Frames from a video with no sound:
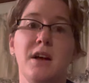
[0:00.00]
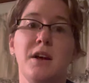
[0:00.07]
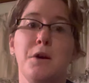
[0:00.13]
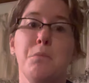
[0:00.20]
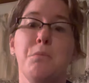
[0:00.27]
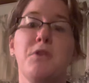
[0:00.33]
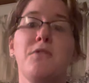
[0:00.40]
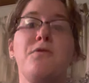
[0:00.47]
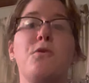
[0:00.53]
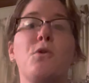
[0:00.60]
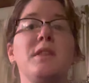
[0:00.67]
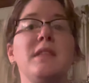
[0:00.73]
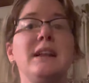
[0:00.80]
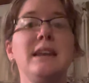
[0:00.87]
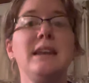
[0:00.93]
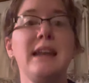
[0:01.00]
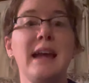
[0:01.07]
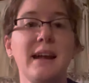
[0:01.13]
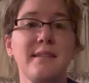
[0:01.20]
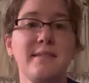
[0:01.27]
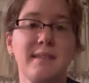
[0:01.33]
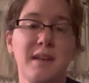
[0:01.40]
But for the
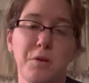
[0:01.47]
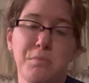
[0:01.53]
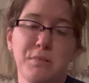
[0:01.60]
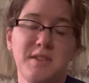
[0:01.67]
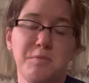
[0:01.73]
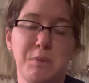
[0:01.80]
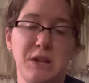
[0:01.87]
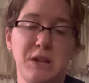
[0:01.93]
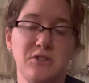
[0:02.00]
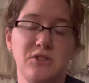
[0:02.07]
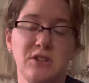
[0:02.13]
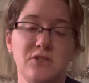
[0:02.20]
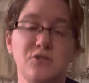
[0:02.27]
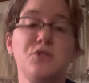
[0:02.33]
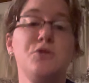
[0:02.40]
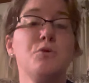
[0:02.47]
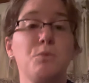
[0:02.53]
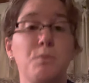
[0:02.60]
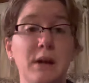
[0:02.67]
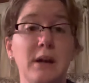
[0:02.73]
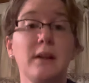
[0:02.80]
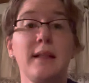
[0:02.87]
next couple speeches, you
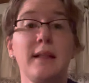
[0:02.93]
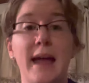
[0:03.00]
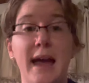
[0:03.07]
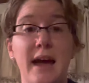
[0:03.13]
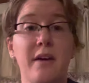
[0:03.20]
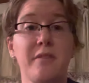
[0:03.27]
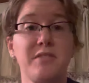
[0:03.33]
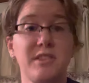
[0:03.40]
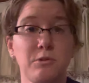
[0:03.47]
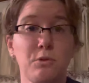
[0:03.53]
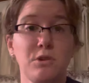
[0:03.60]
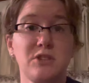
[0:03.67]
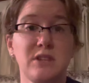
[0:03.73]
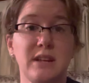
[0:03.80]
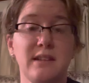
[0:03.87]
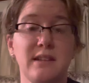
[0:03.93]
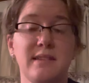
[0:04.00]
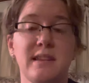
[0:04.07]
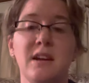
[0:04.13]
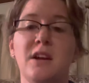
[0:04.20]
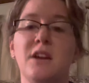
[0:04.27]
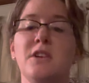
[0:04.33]
will have sources.
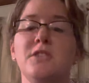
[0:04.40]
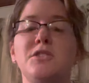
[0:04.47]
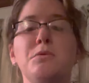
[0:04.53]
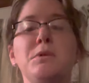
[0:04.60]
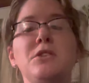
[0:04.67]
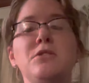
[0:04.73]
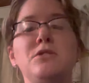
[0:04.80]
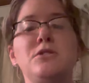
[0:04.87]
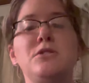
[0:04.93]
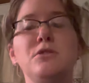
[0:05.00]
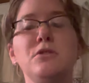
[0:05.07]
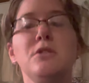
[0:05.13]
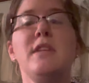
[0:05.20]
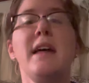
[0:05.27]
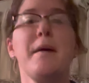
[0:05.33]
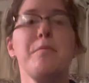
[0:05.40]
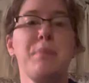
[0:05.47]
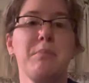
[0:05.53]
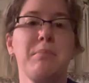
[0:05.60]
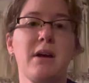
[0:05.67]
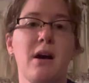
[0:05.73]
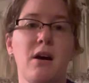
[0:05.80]
So when you do that
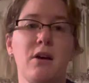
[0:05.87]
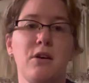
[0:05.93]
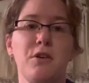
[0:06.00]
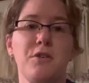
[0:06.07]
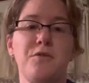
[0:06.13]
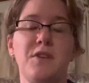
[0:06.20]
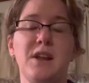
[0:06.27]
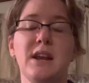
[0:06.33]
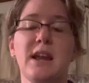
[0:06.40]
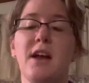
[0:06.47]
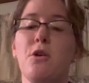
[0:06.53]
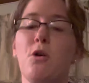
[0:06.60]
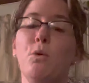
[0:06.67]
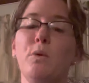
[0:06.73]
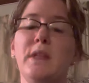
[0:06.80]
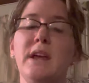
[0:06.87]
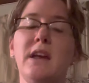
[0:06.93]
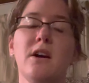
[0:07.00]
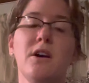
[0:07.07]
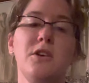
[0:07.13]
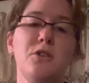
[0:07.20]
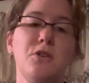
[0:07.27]
bibliography, not only
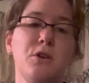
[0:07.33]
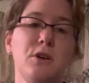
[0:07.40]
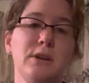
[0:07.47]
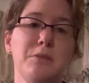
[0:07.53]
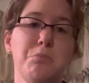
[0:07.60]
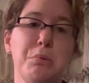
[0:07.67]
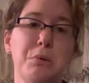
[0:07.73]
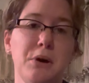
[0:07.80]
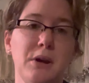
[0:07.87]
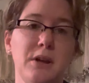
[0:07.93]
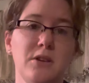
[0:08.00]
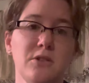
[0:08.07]
are you going to put your